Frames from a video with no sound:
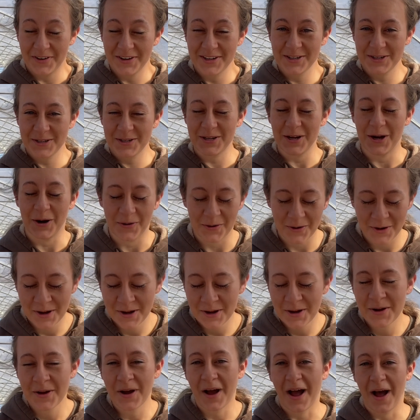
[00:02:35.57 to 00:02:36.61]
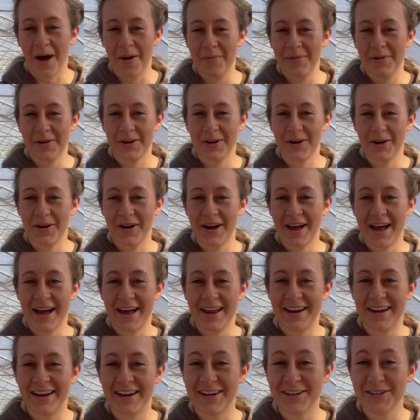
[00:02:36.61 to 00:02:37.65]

So I'm gonna go ahead and